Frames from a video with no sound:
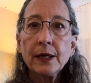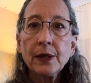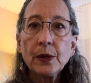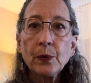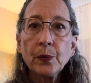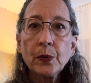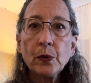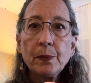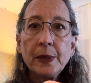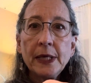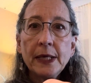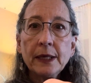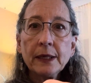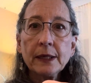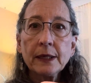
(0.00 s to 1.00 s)
the
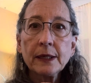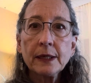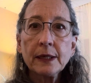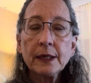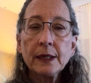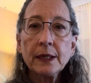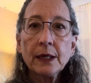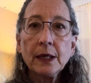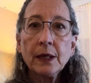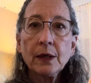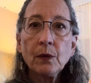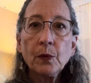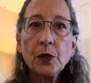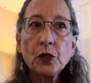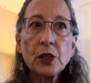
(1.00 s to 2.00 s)
ruby,
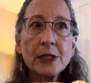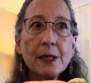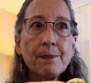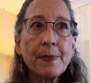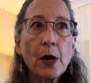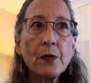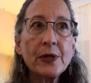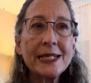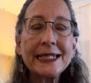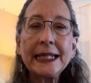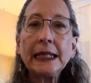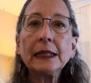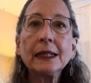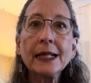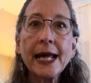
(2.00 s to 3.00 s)
which is about this
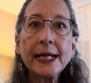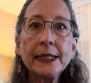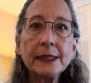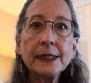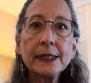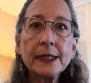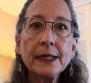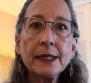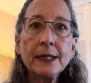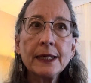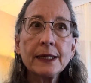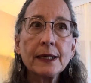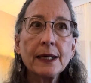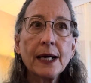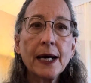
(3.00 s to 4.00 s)
enlightened
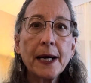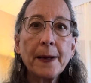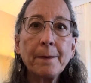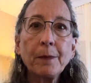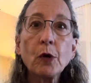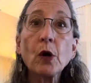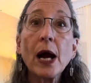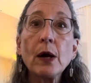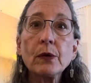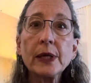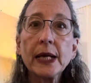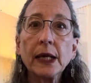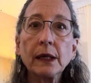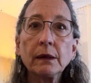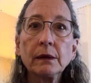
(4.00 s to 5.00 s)
um,
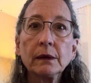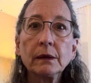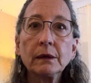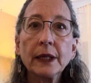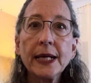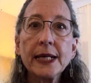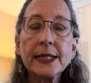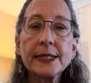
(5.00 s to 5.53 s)
grounding, all right?